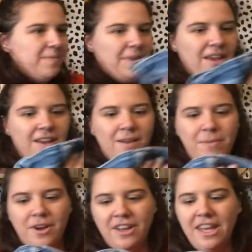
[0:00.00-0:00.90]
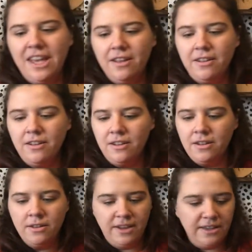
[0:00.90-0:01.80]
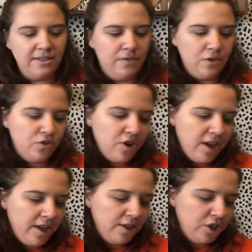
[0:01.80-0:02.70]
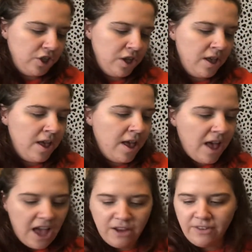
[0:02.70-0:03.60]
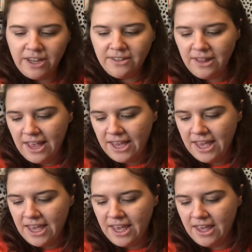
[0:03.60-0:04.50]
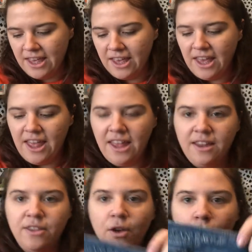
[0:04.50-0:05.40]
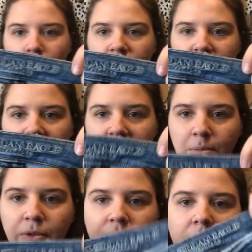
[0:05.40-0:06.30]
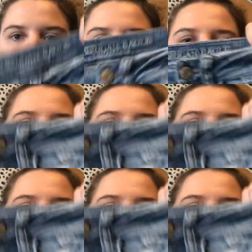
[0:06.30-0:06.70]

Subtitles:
American Eagle, next level stretch, high rise legging, again, the older label,